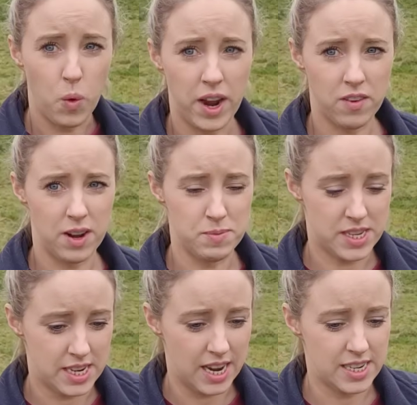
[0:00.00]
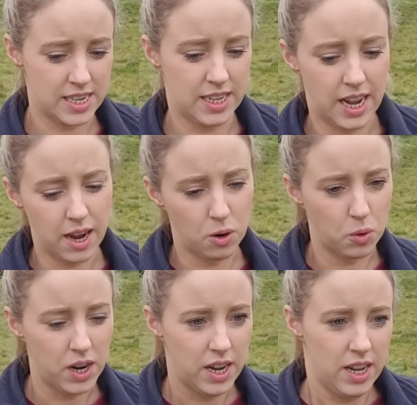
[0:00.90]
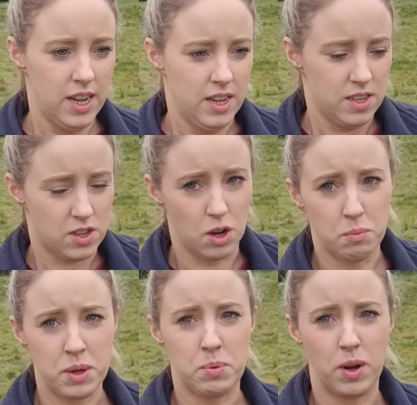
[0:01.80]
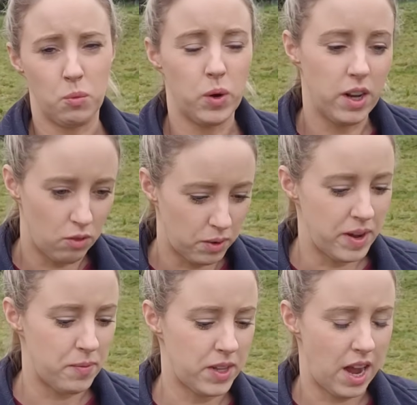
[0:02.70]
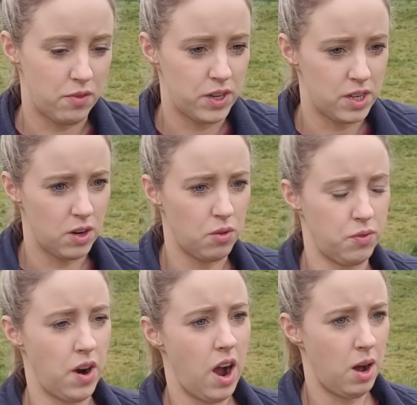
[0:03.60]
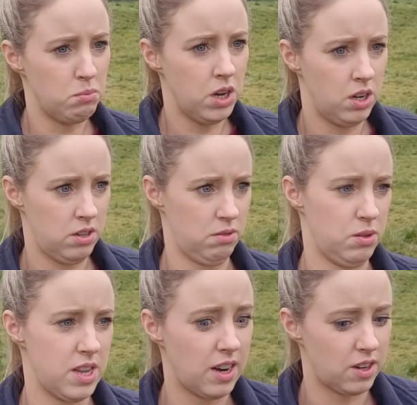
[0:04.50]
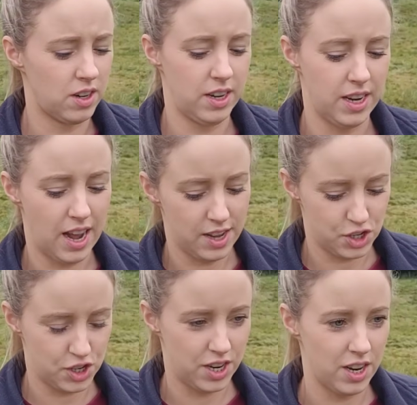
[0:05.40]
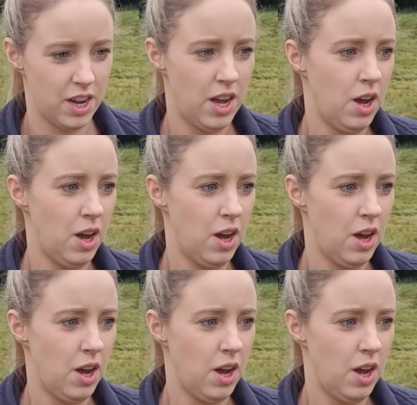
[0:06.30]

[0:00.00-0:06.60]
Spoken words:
Where I'm standing now, some people will remember that video from, was that early last year?